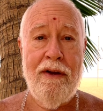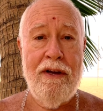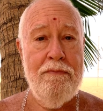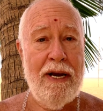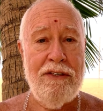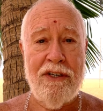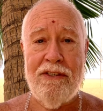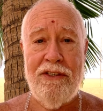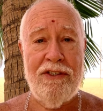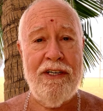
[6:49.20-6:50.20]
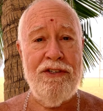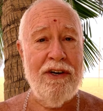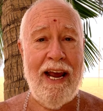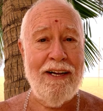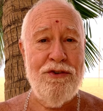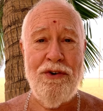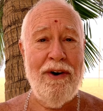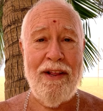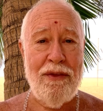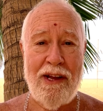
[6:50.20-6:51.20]
He basically said, you can't do
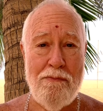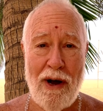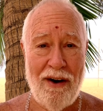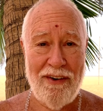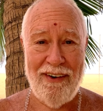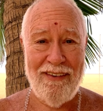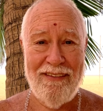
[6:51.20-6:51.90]
anything about it.